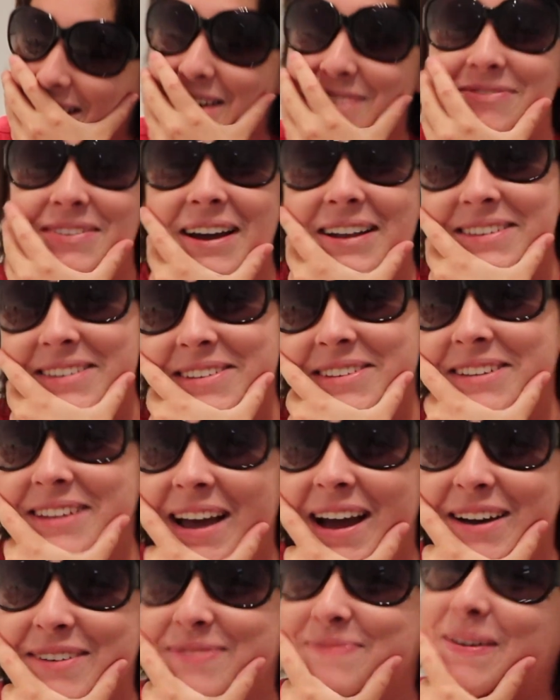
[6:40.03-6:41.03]
If that doesn't
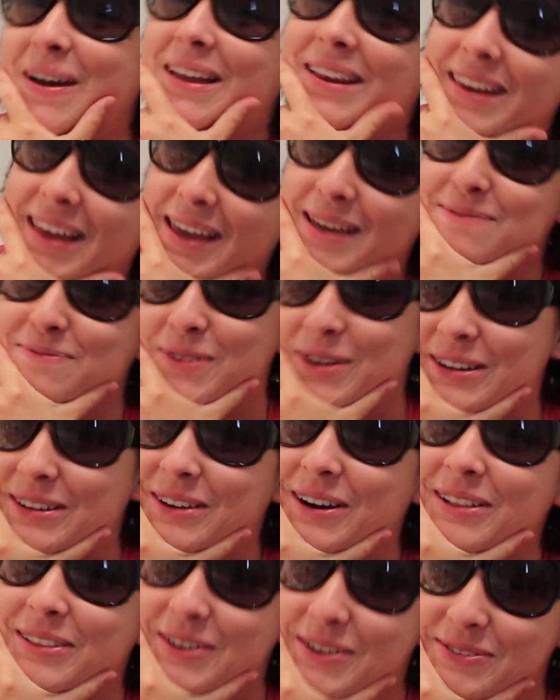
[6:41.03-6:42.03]
have my name
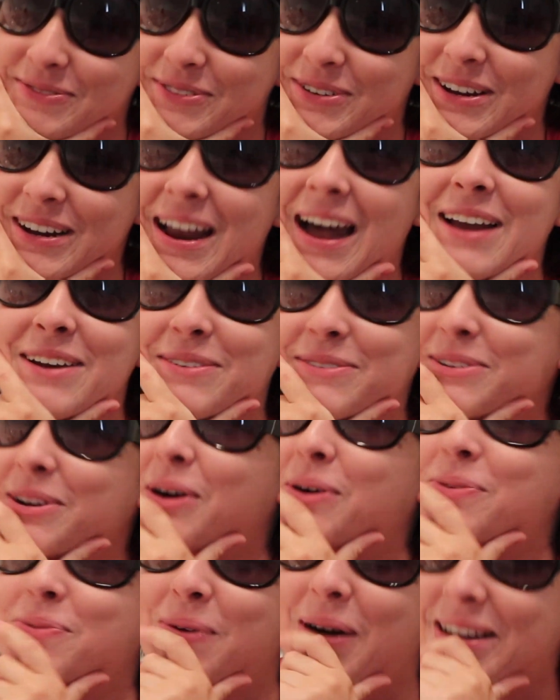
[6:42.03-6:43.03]
written all over it, I don't
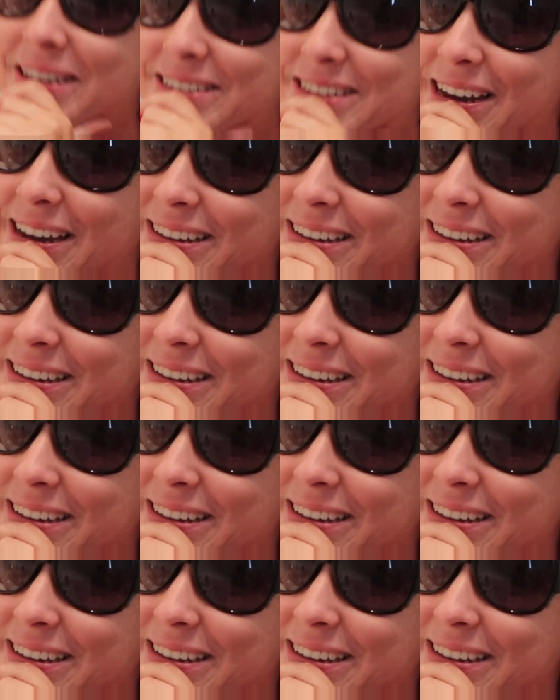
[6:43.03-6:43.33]
know what